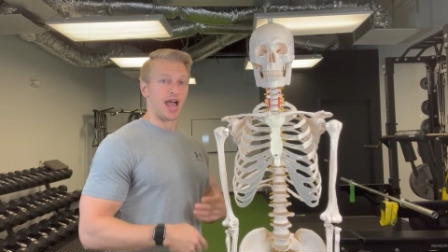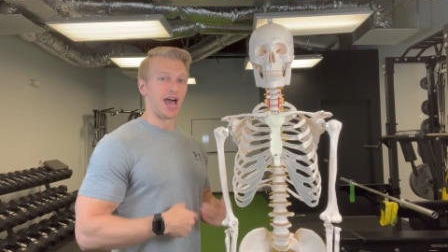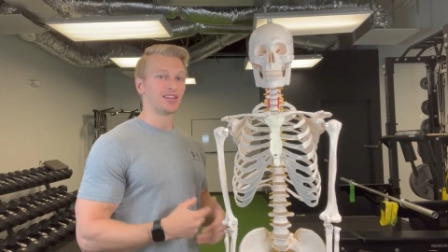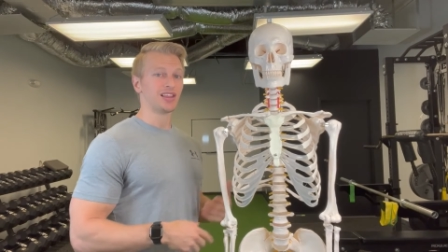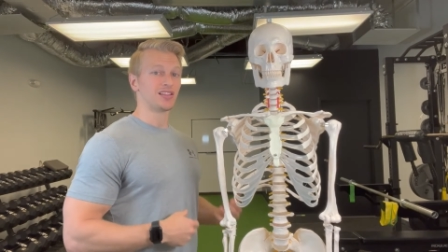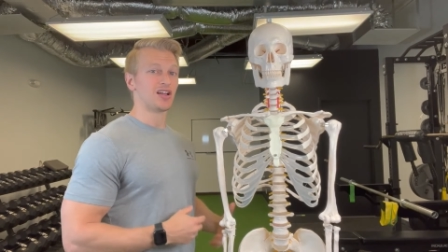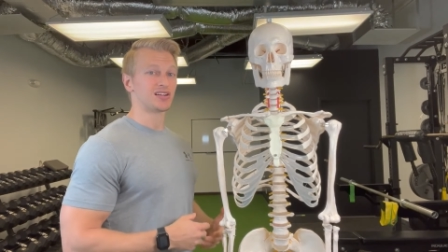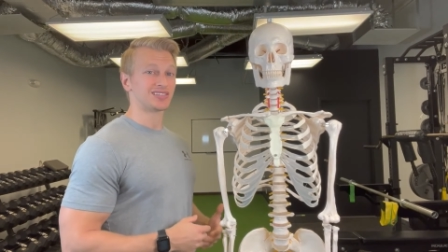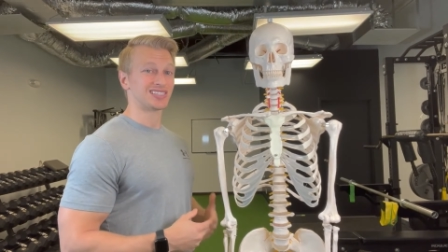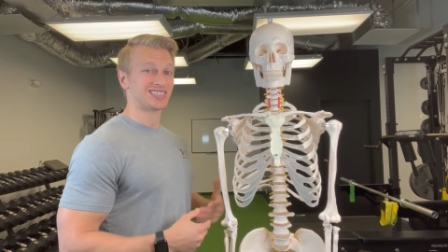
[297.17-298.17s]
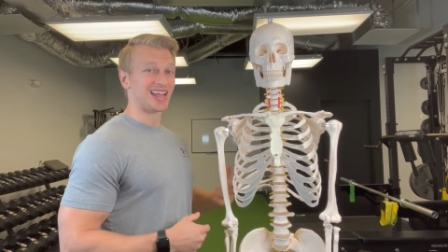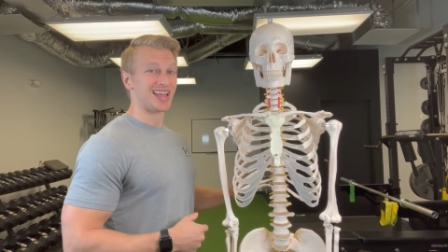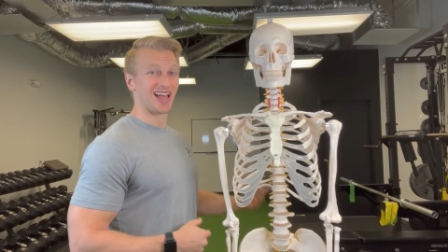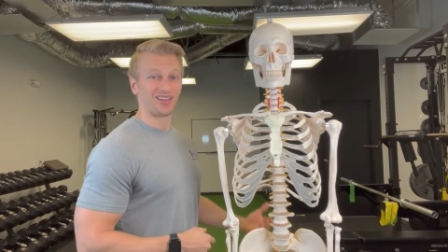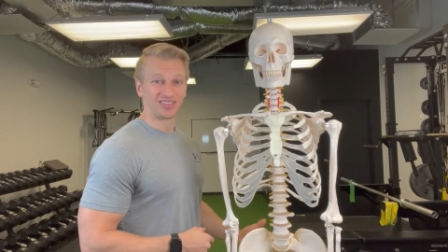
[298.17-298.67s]
How do the lungs
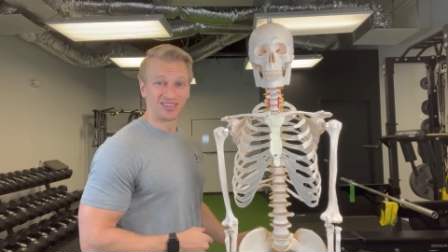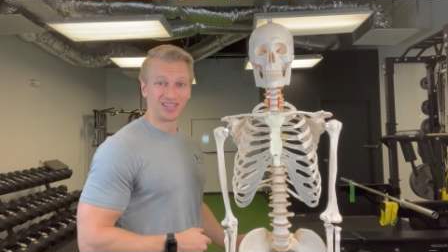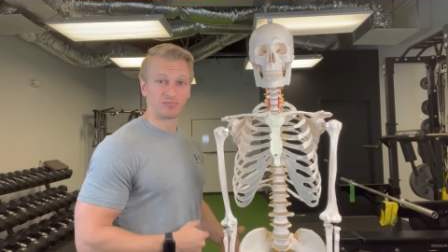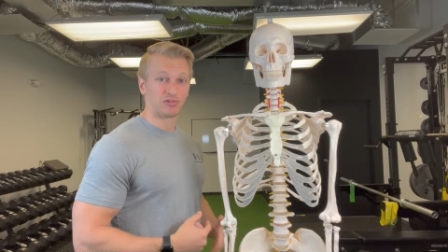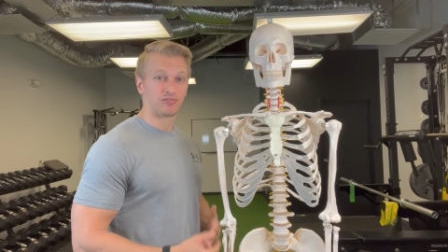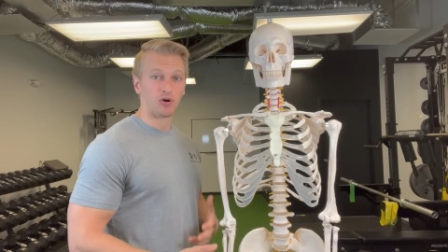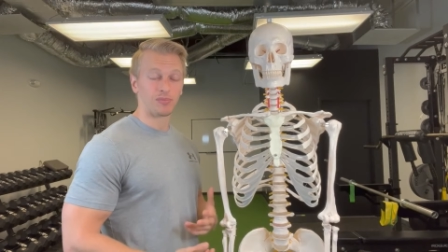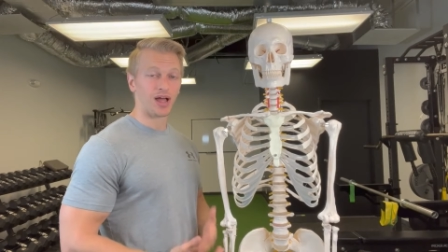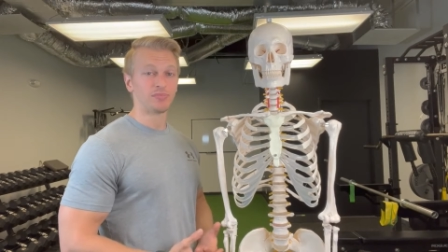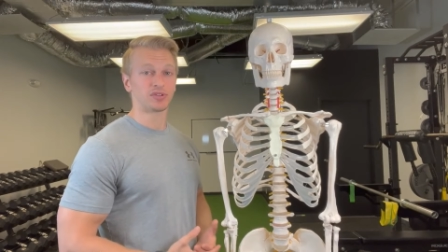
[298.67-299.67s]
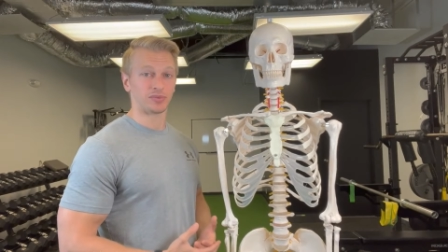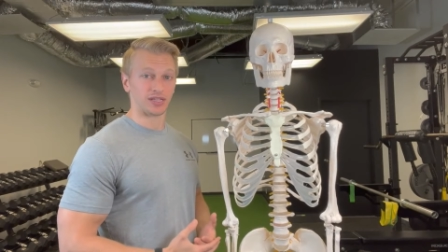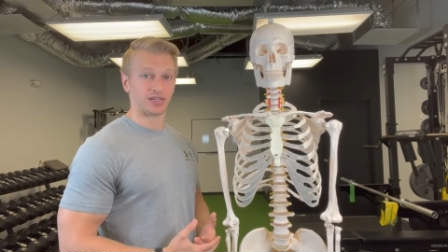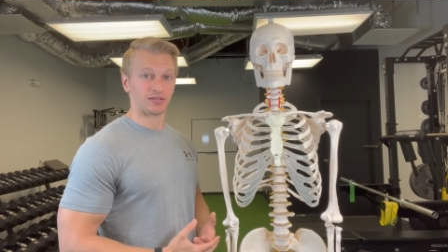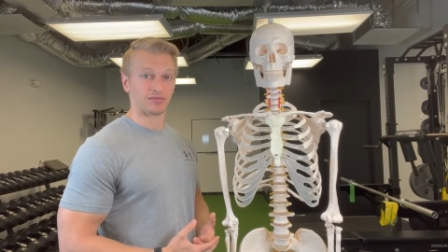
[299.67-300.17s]
stay healthy and perform
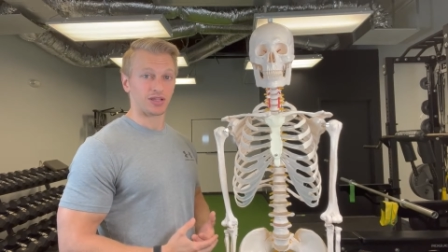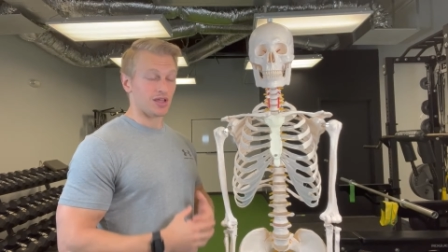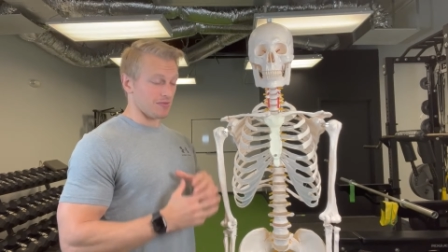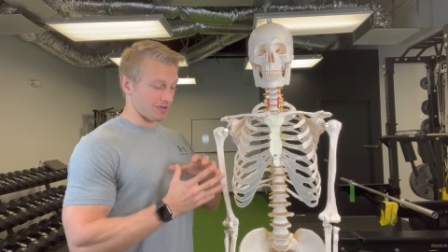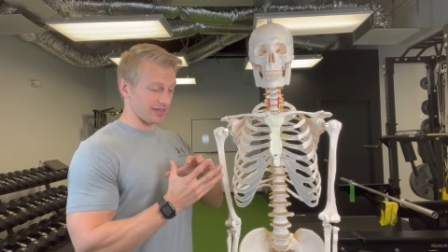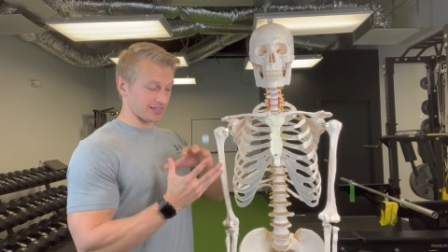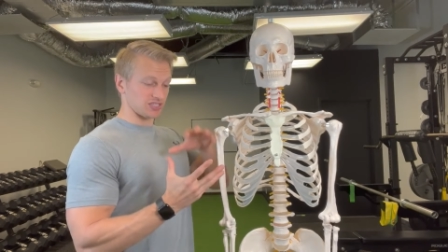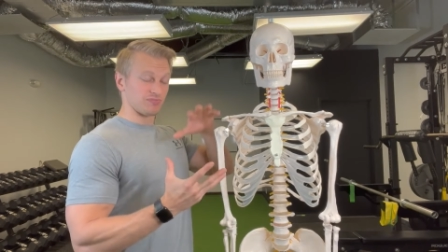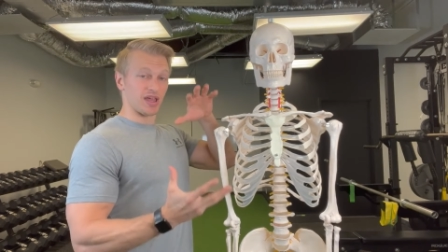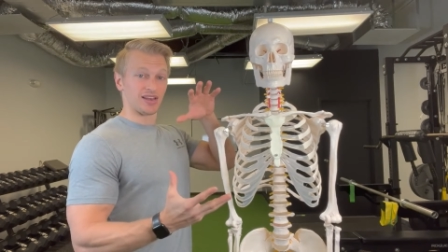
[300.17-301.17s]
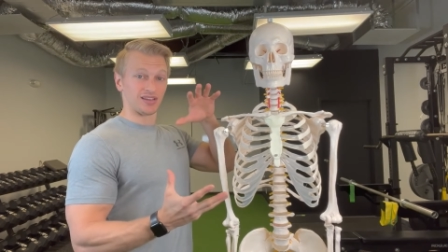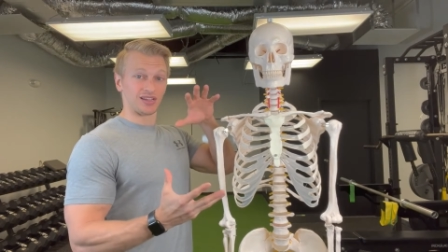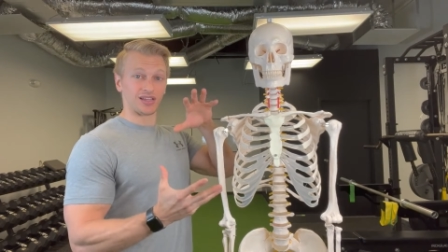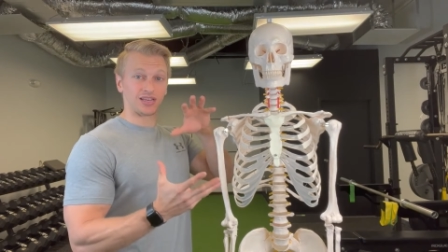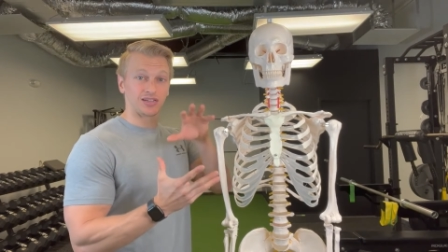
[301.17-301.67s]
optimally? By
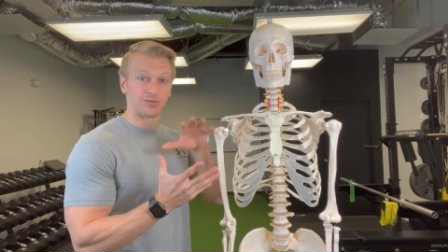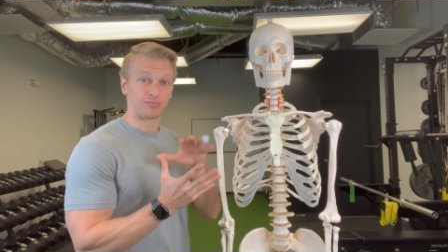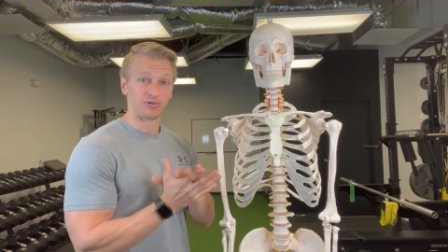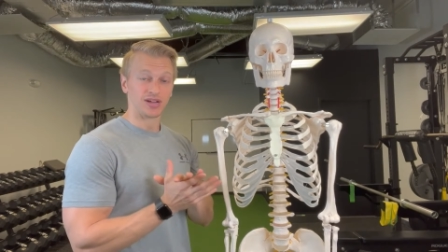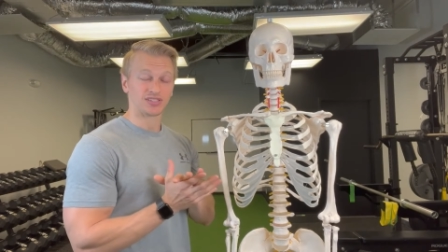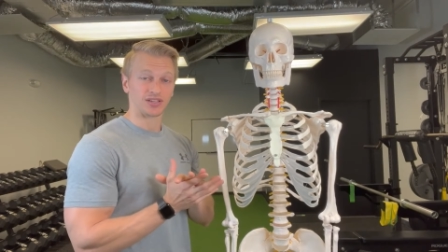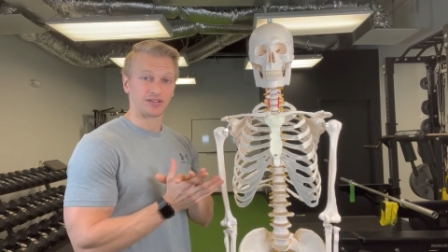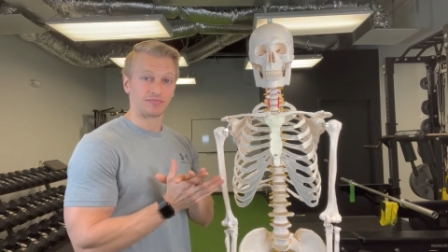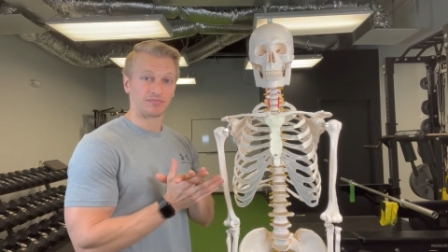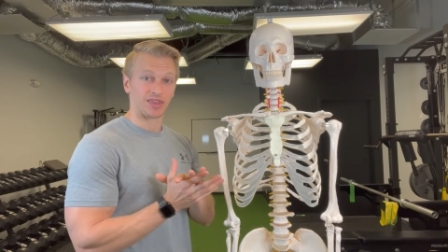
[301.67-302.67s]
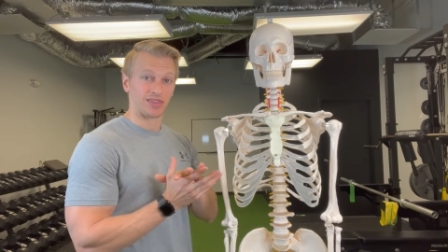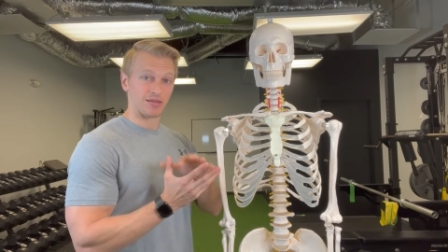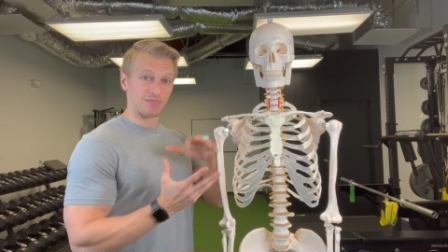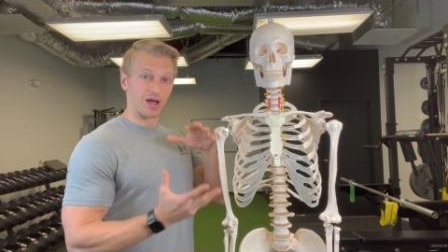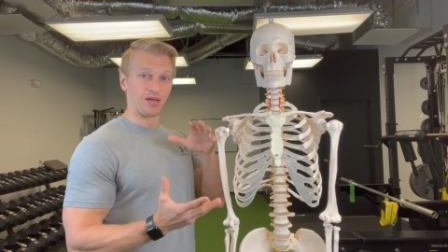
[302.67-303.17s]
expanding and compressing.
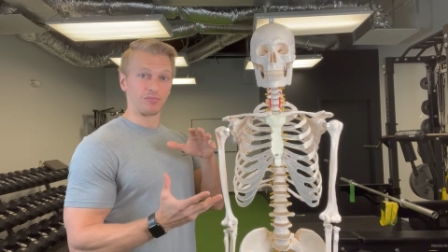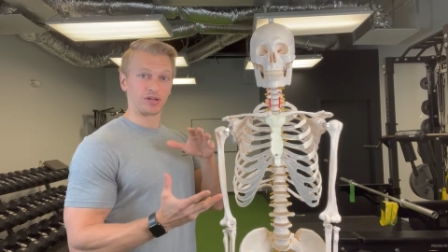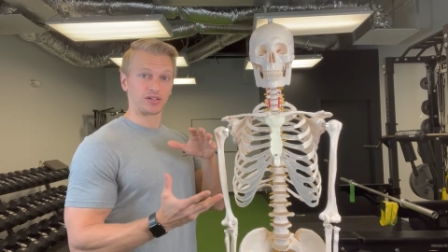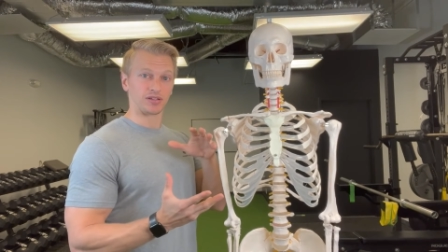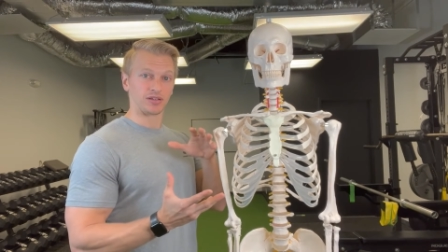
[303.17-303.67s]
They pump.